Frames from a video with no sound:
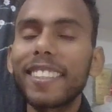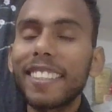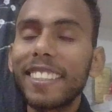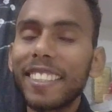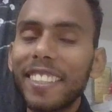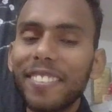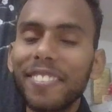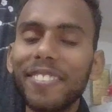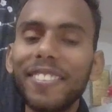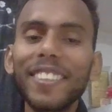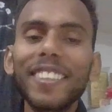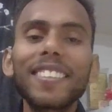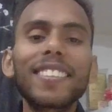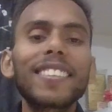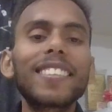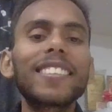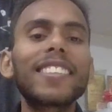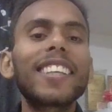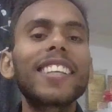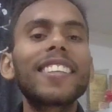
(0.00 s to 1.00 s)

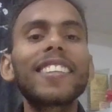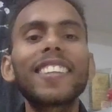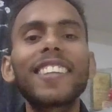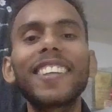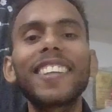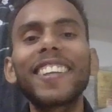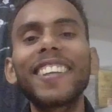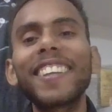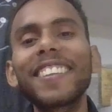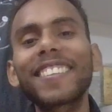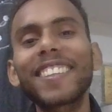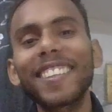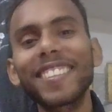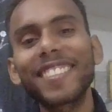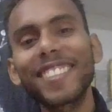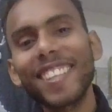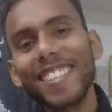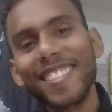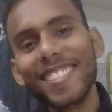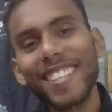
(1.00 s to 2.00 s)
definition, then he
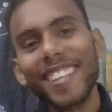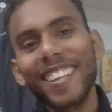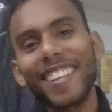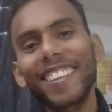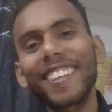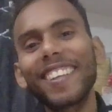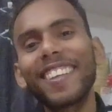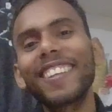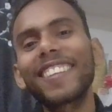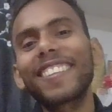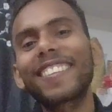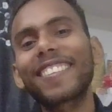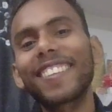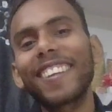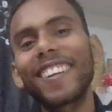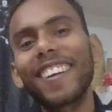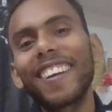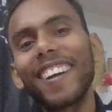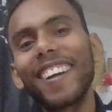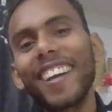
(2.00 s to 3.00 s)
suggested it's
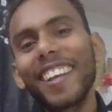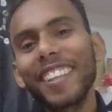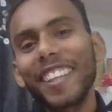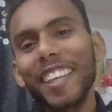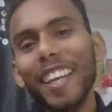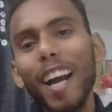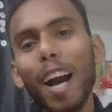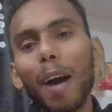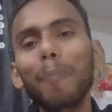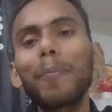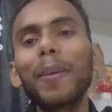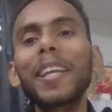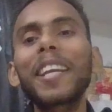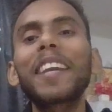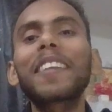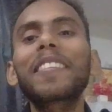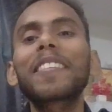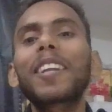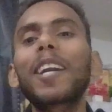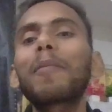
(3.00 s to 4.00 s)
the
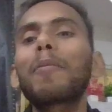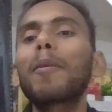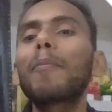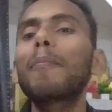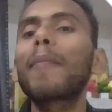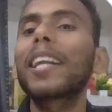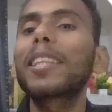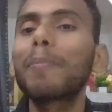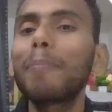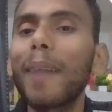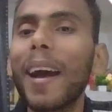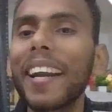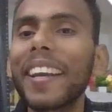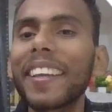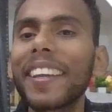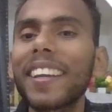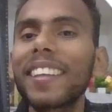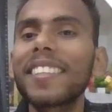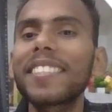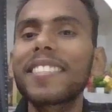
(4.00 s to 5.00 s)
application of a
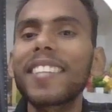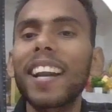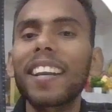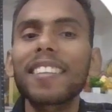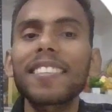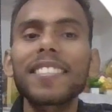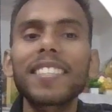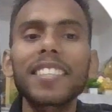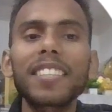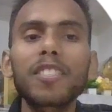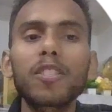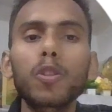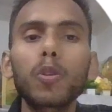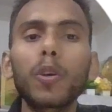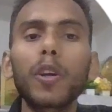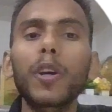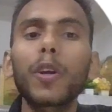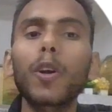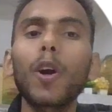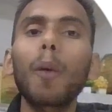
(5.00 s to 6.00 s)
mathematical statistics to
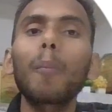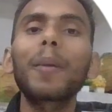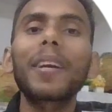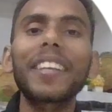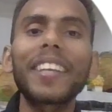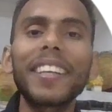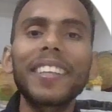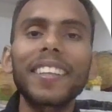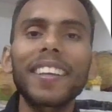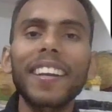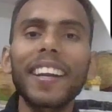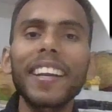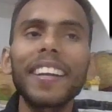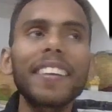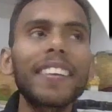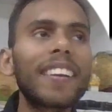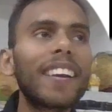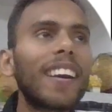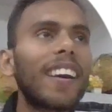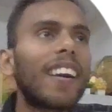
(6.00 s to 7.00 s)
economic data,
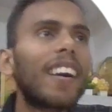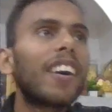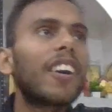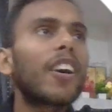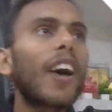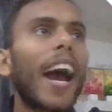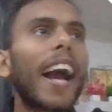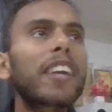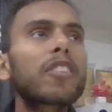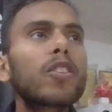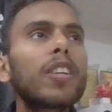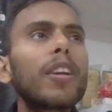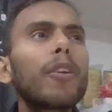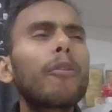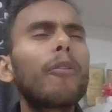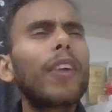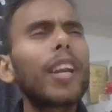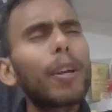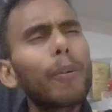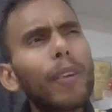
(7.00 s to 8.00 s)
right? Actually,
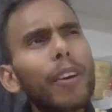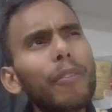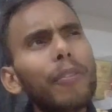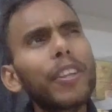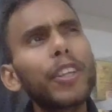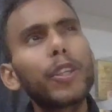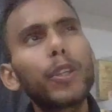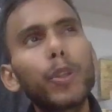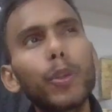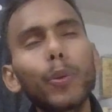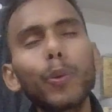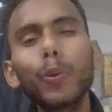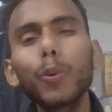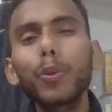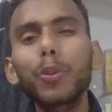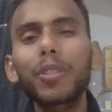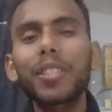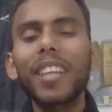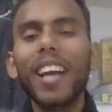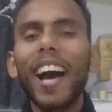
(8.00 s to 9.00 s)
whenever we
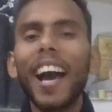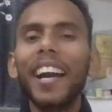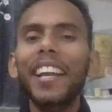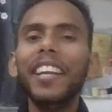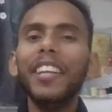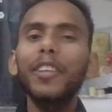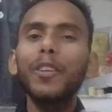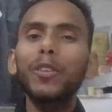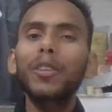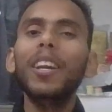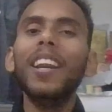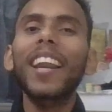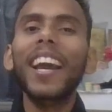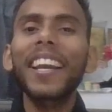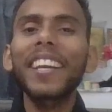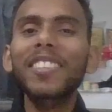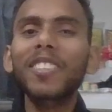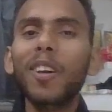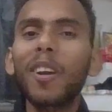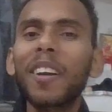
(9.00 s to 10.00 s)
use and
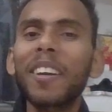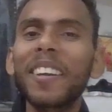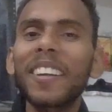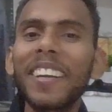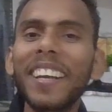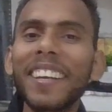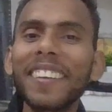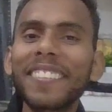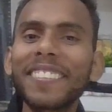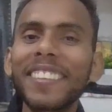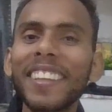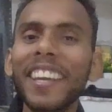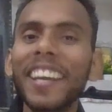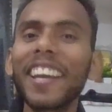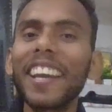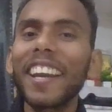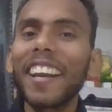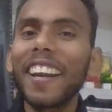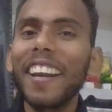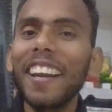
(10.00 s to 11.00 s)
utilize or let's say
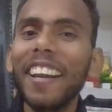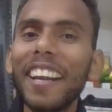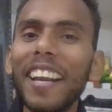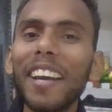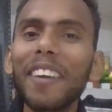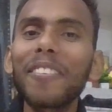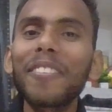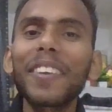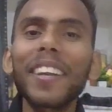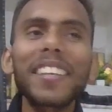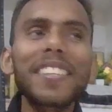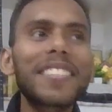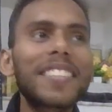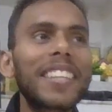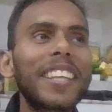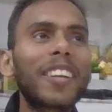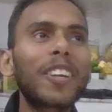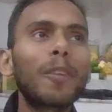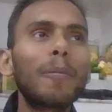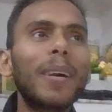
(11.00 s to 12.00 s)
leverage
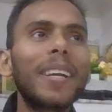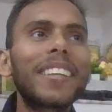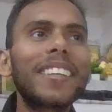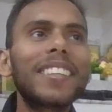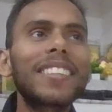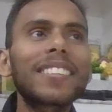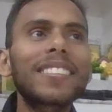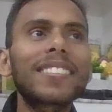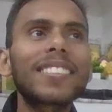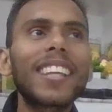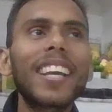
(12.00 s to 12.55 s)
the econometrics,